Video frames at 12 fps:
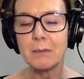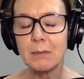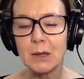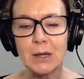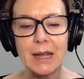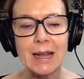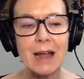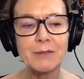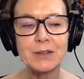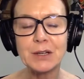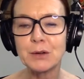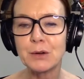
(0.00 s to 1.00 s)
looking
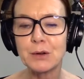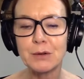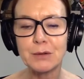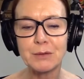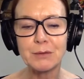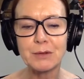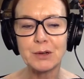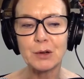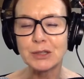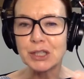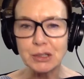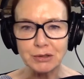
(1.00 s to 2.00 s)
after your
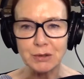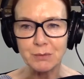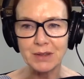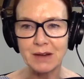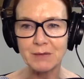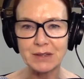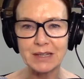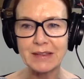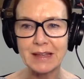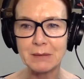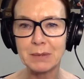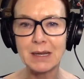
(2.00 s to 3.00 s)
children with everything
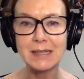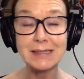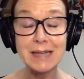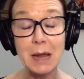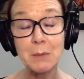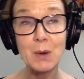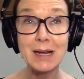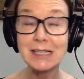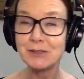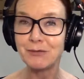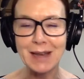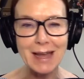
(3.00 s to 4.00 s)
that implies, time
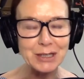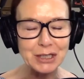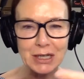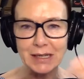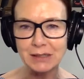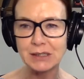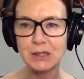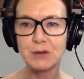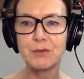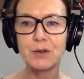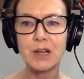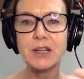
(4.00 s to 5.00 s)
wise, financially, and so
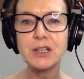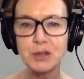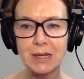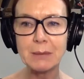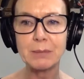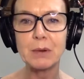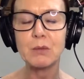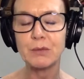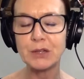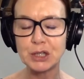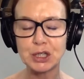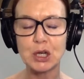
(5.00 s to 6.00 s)
forth? How did you keep
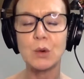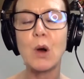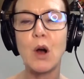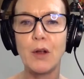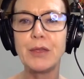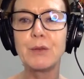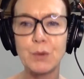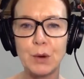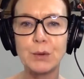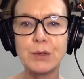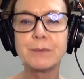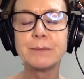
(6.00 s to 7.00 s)
the show on the
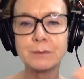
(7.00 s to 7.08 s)
road?